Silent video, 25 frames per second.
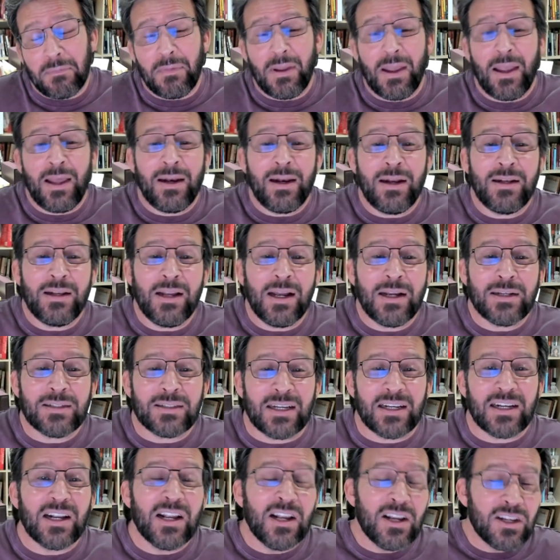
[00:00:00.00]
And it
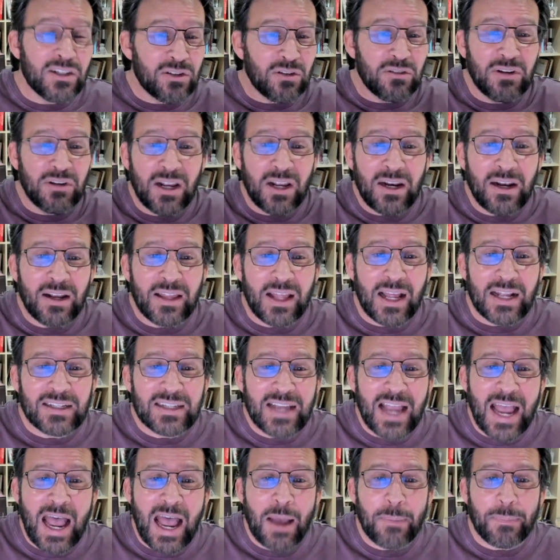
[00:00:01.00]
doesn't. So none of that's
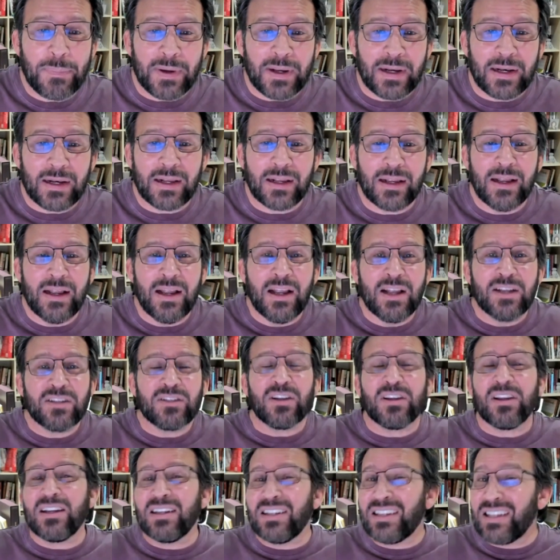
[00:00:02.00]
happening.
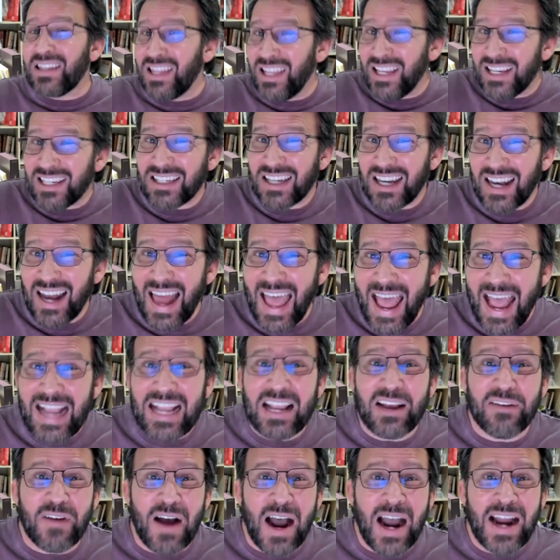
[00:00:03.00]
So this lack
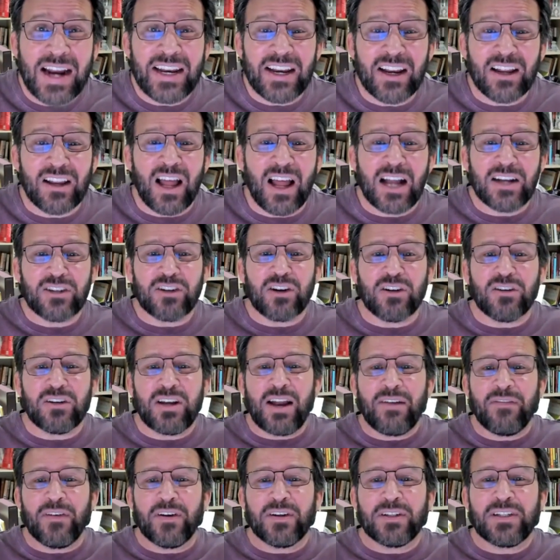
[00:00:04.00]
of ideological
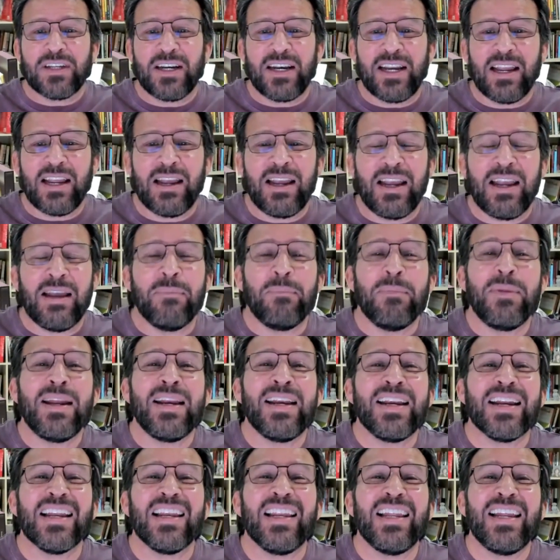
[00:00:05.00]
diversity in
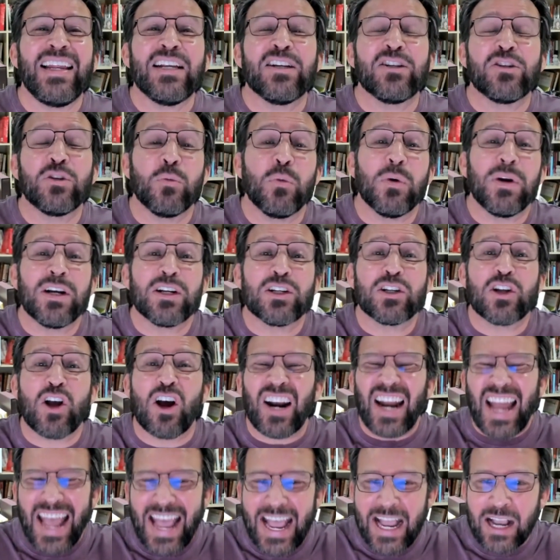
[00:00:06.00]
media leads to what is
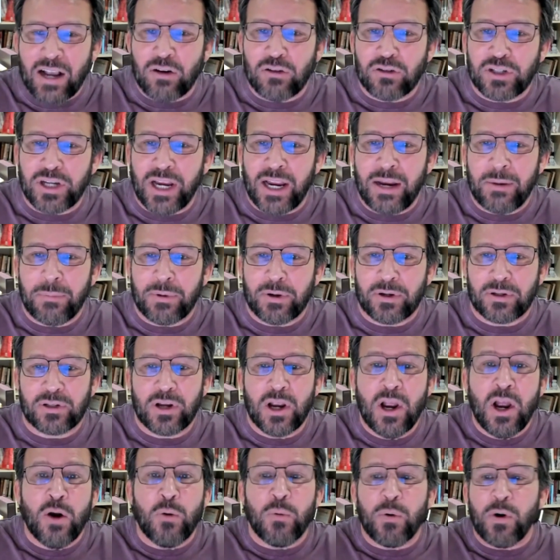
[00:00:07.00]
called echo chambers,
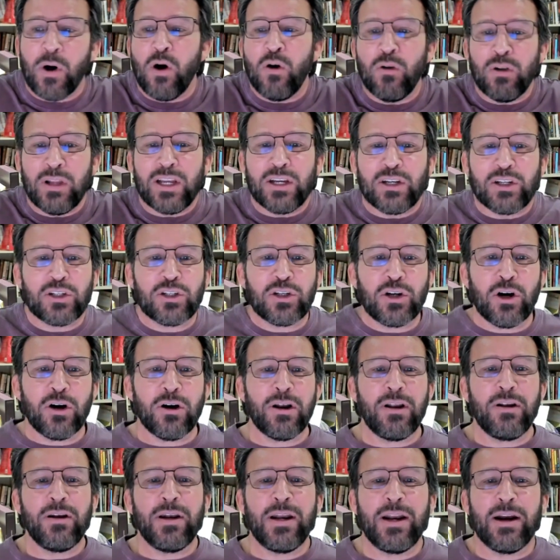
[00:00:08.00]
where only
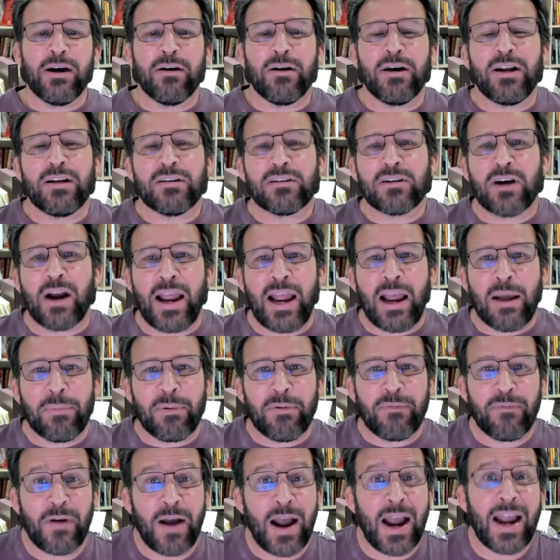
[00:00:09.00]
certain narratives are
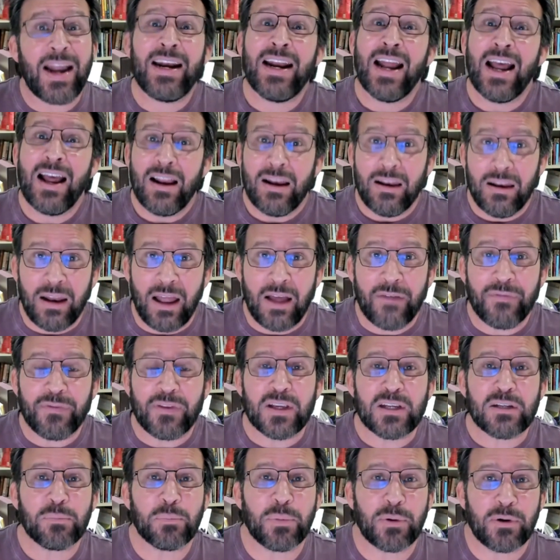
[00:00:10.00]
amplified,
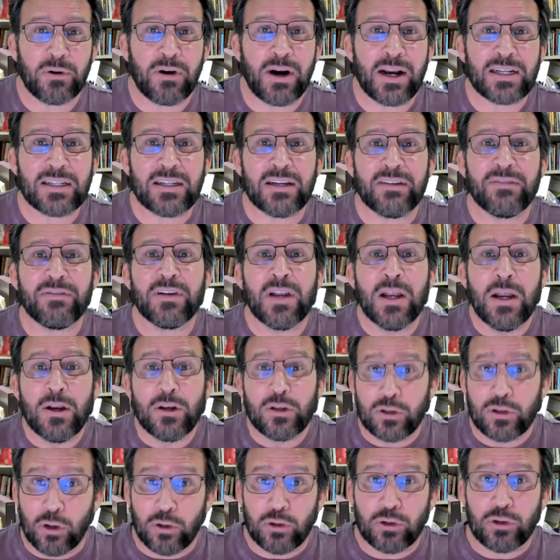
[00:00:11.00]
leftist, progressive,
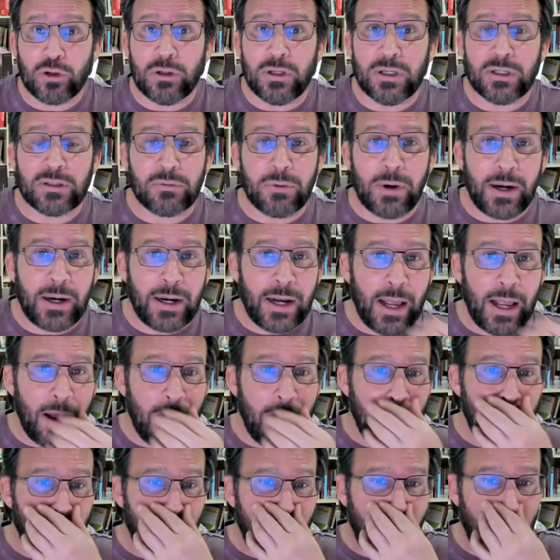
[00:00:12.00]
socialist right
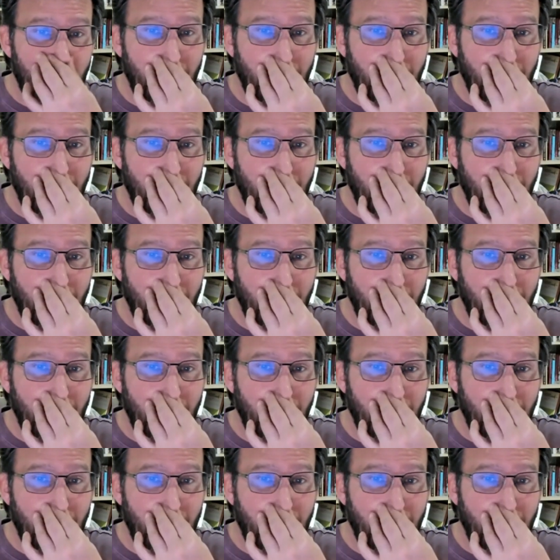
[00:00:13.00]
now.